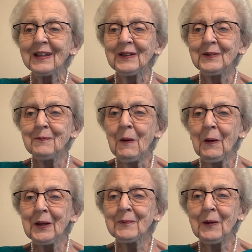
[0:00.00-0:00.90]
Good
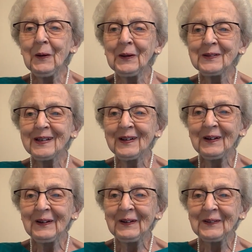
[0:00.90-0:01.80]
morning, boys and
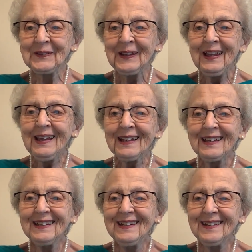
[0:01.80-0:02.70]
girls.
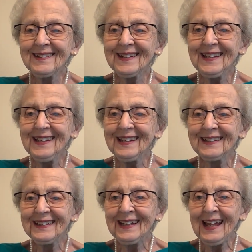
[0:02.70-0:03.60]
Good to see you
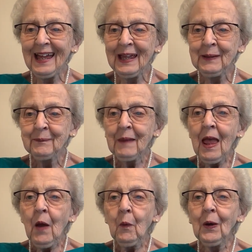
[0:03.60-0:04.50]
today.
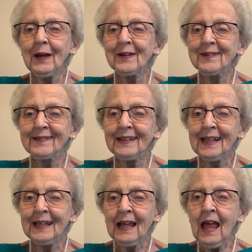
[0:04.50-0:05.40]
We're going to
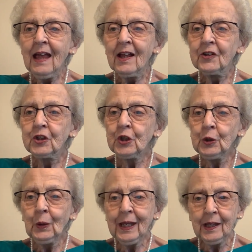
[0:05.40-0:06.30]
sing
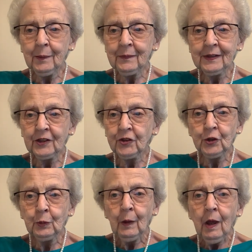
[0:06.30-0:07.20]
two hymns that
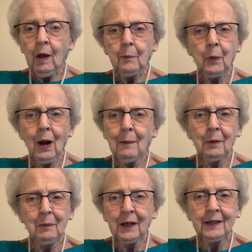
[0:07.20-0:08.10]
you
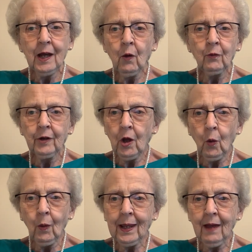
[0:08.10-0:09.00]
probably don't know.
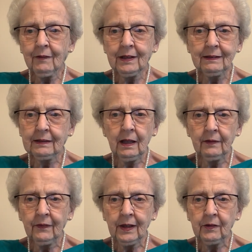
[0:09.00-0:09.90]
We haven't
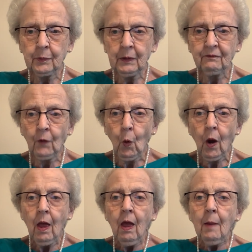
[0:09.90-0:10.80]
sung these before,
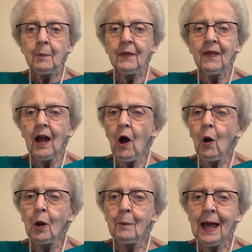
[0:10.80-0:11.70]
but they're
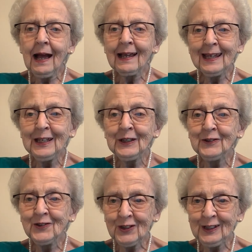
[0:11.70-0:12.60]
all about King
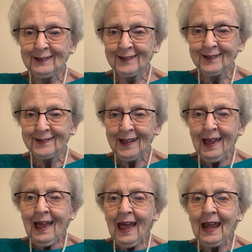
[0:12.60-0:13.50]
Jesus.
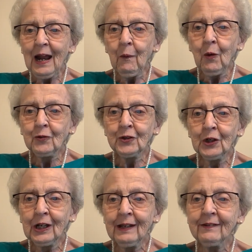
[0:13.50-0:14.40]
And I want you to
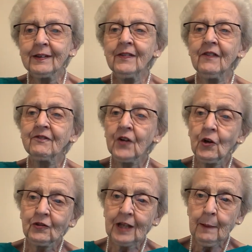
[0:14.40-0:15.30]
listen the
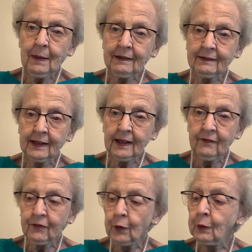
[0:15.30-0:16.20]
first time I sing it
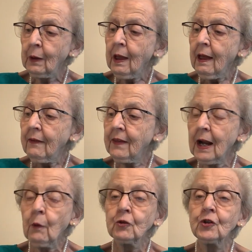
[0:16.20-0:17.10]
through, and then I
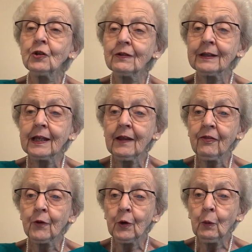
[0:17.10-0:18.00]
want you to sing it
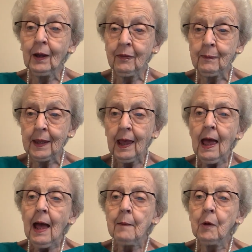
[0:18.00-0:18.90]
through with me.
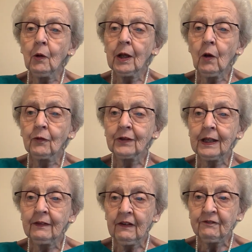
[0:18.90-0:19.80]
I'm only going to
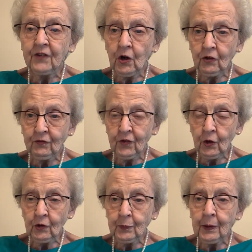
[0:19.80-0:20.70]
sing the first
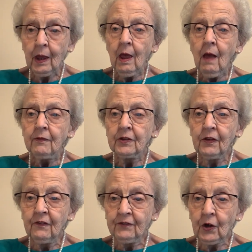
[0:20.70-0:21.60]
verse, but to
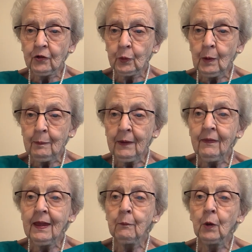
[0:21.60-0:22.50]
the first one, but
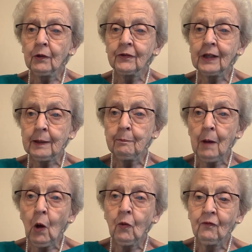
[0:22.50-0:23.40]
then we'll sing
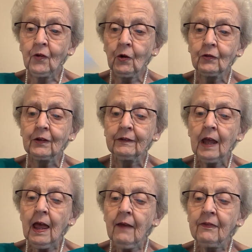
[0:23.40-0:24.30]
both verses.
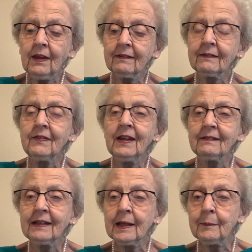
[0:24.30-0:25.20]

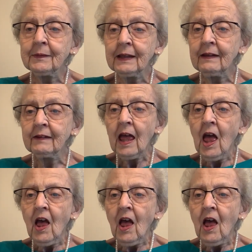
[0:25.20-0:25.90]
This hymn says,